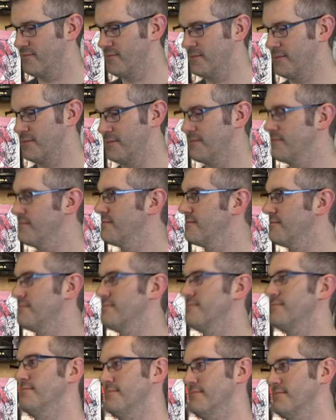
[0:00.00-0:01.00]

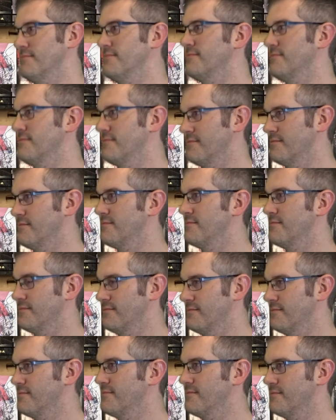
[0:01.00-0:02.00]

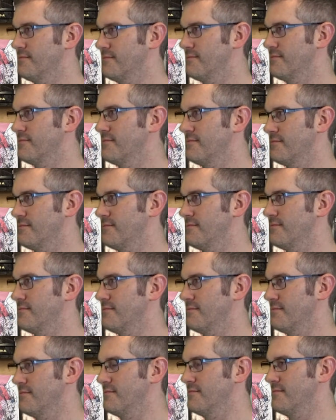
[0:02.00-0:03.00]

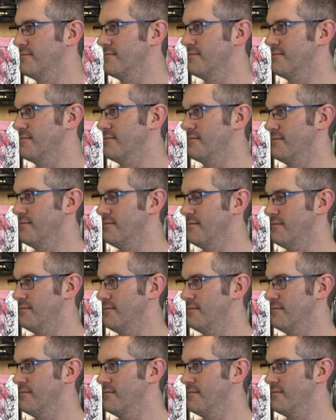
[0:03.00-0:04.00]

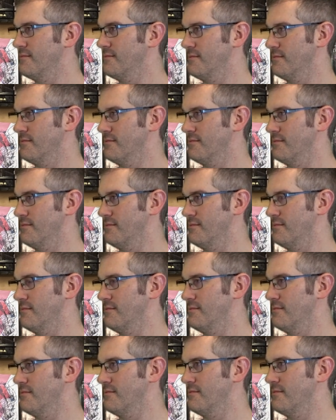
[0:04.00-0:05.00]

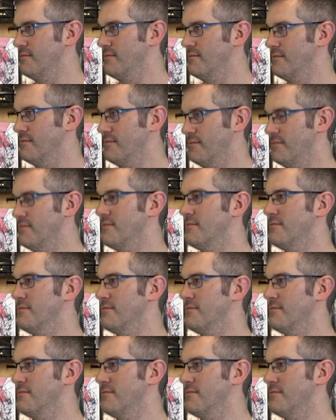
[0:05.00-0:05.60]
No words are spoken by the person on screen.